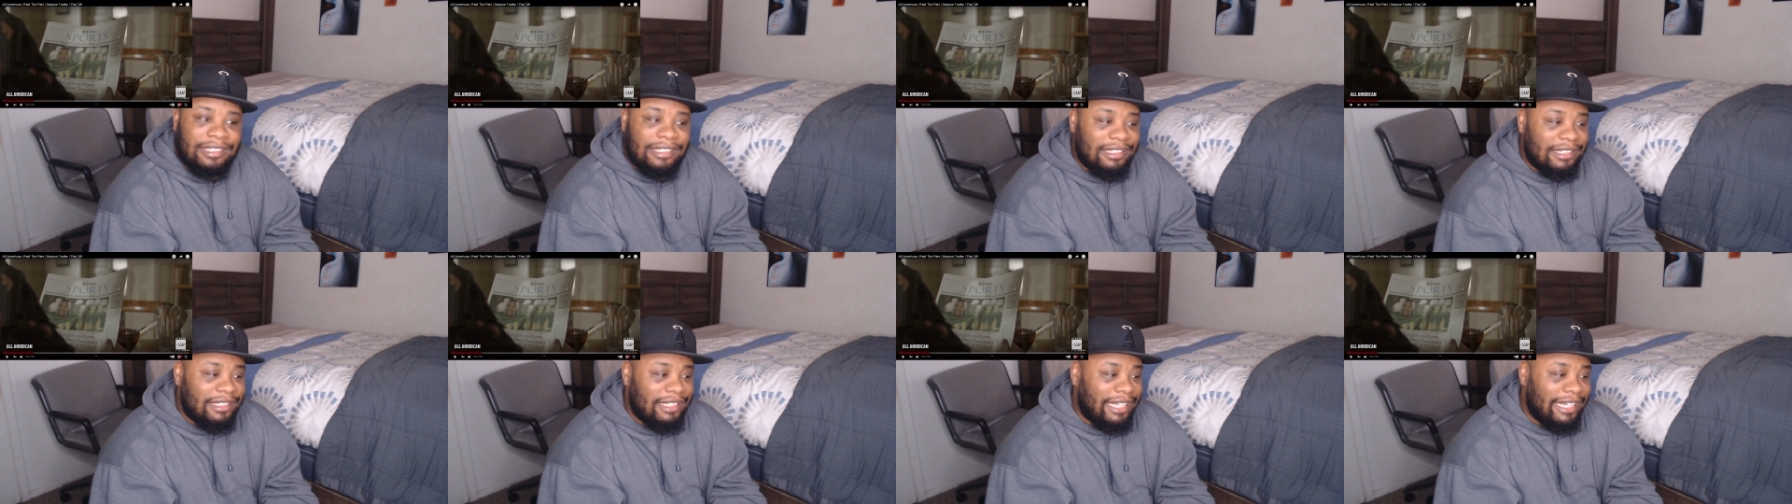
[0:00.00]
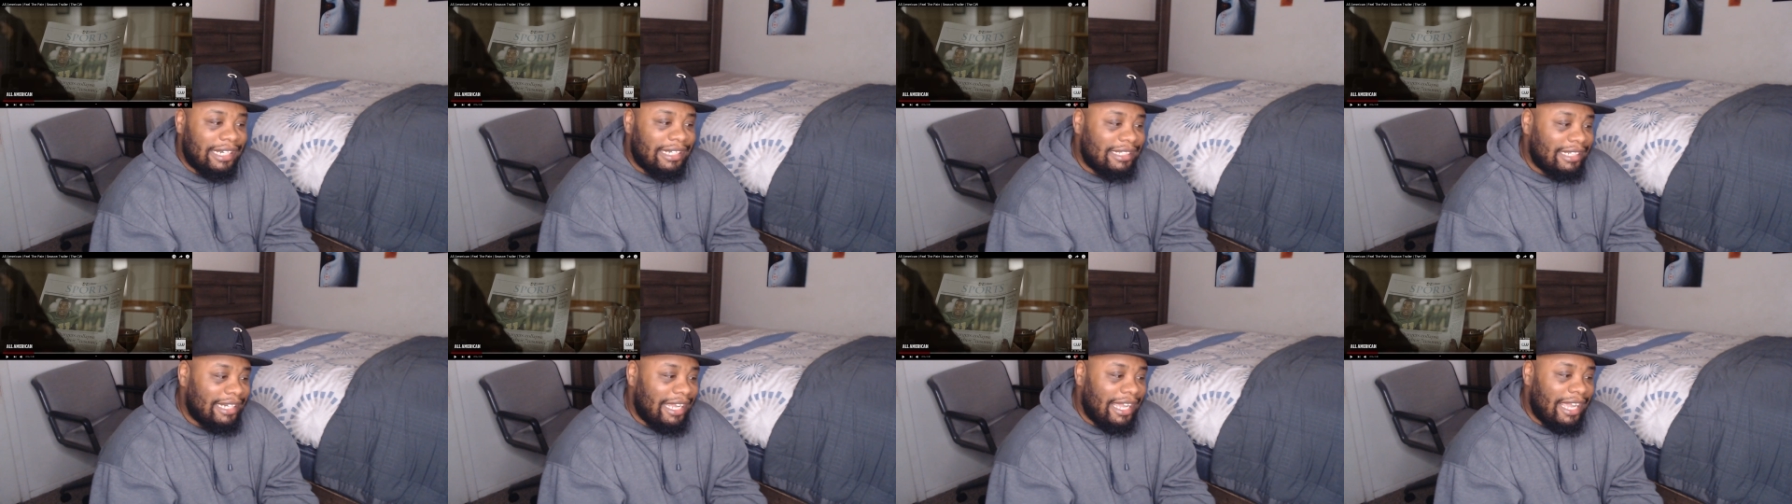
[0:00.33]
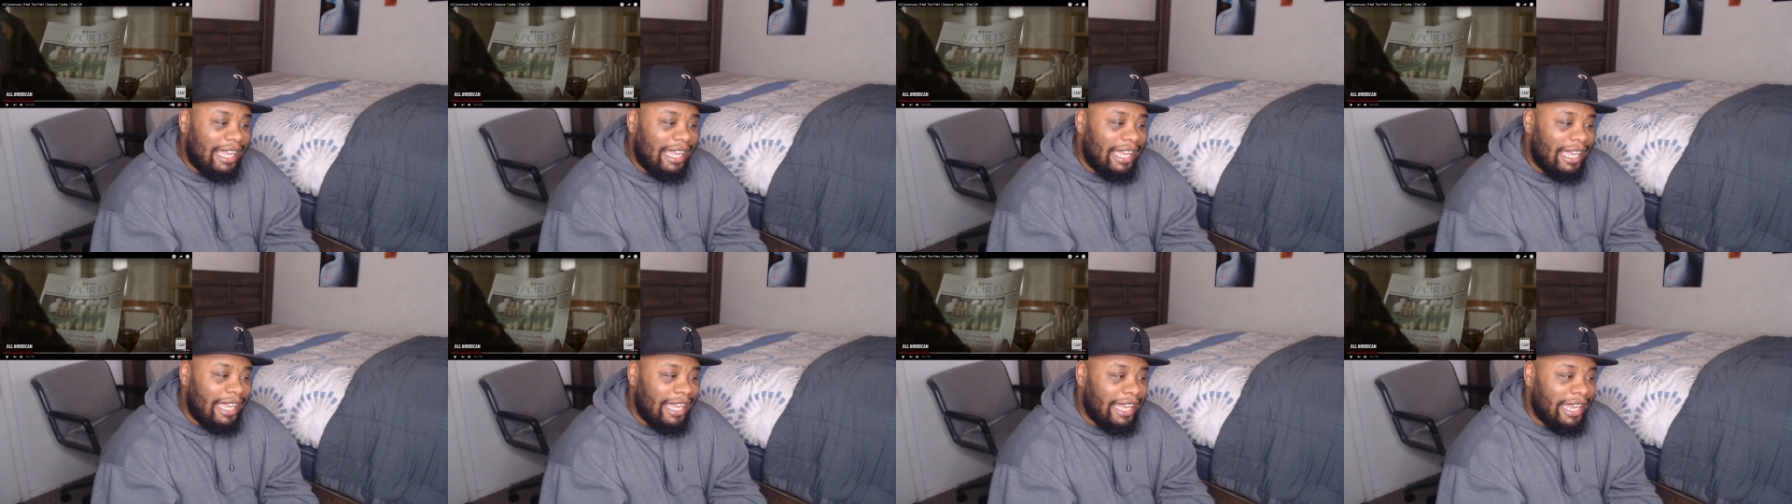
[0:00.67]
Like,
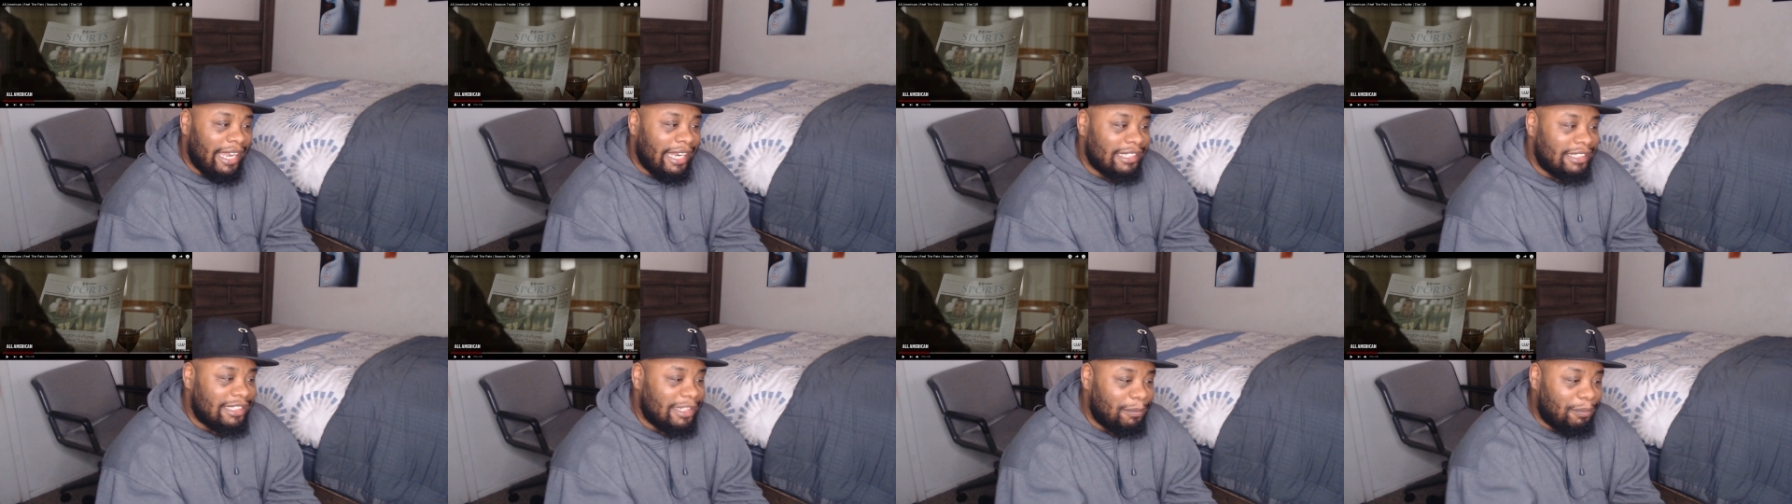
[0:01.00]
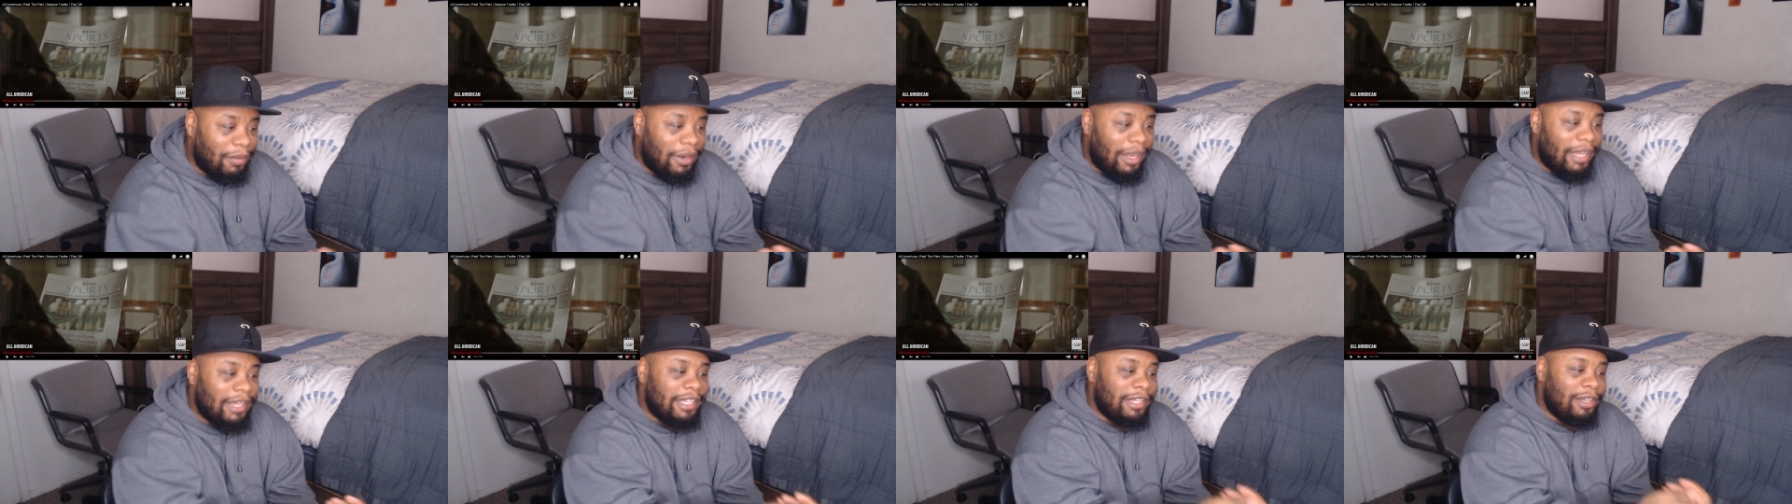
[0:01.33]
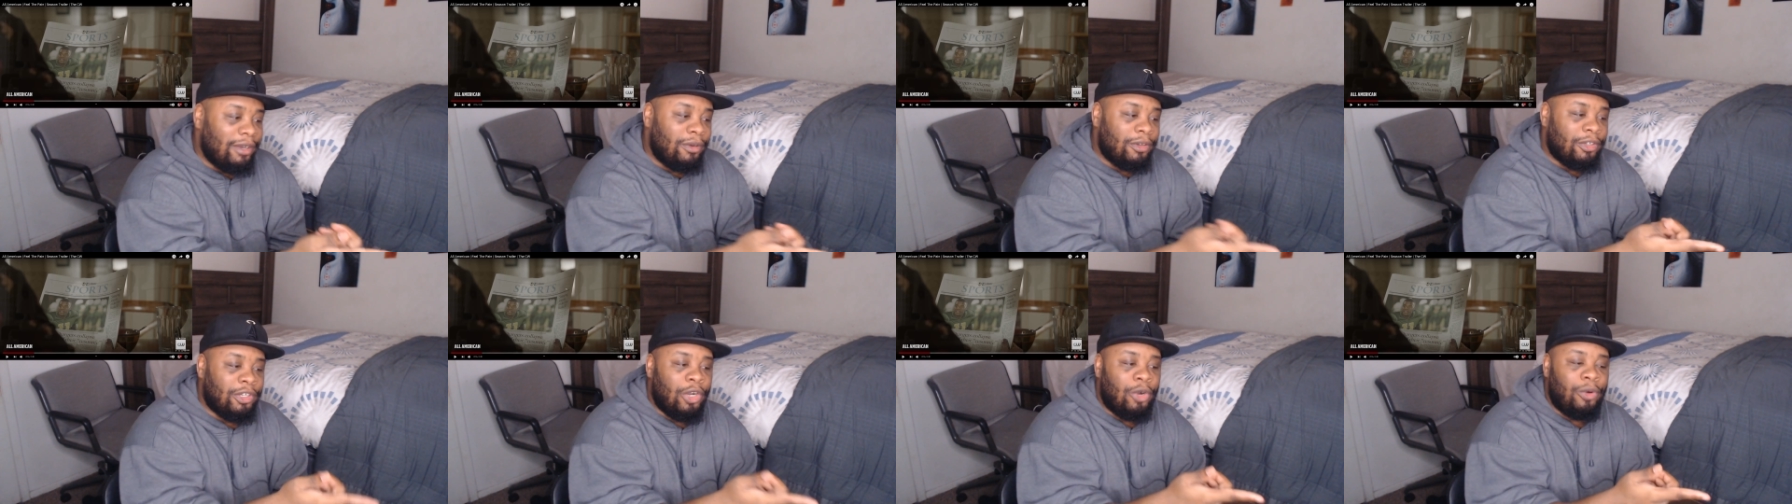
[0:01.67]
dang, she probably
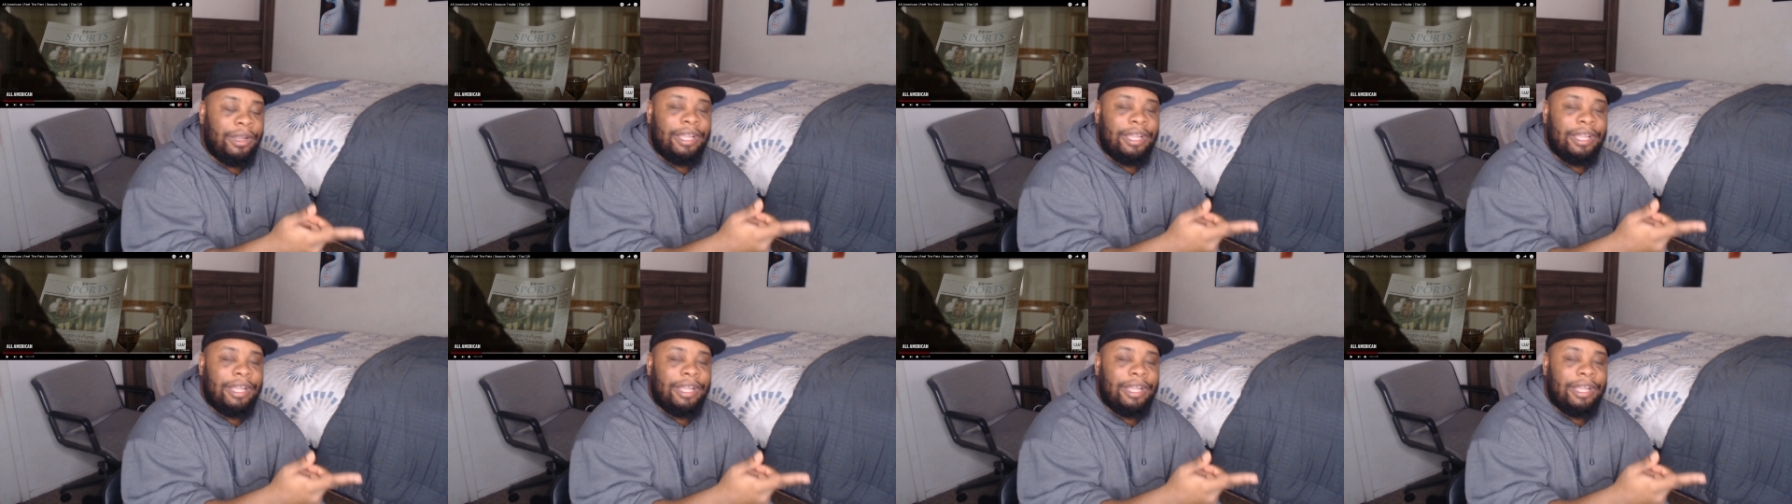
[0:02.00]
gonna go